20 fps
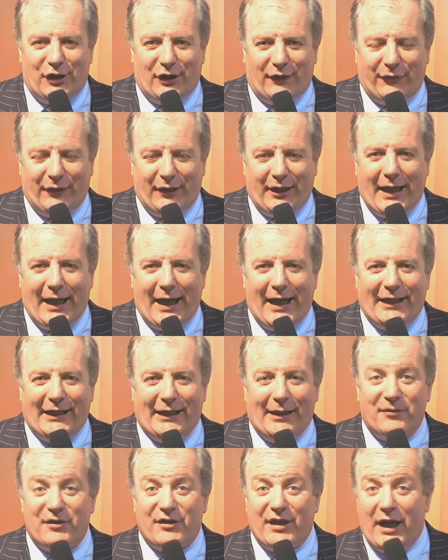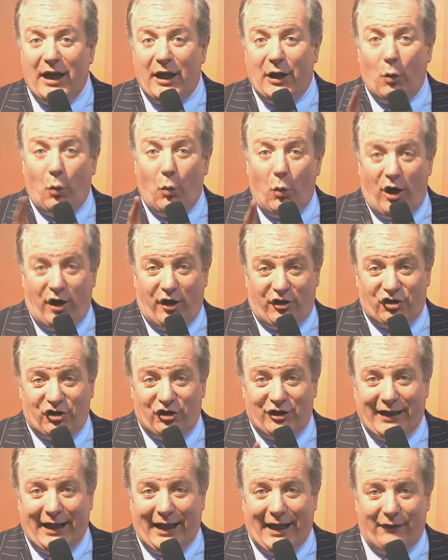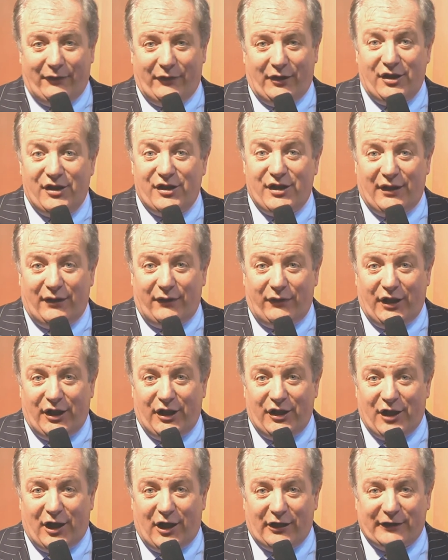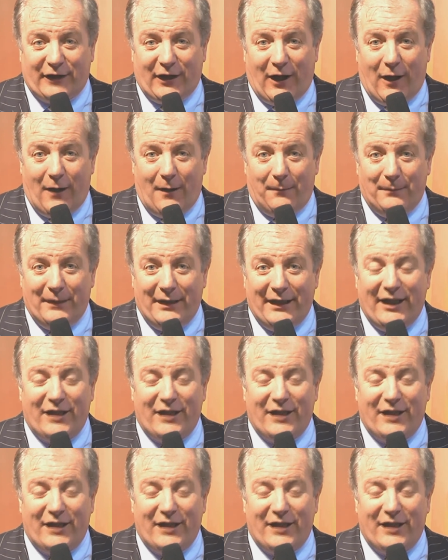Duffy, and I'm saying watch cavantv.com.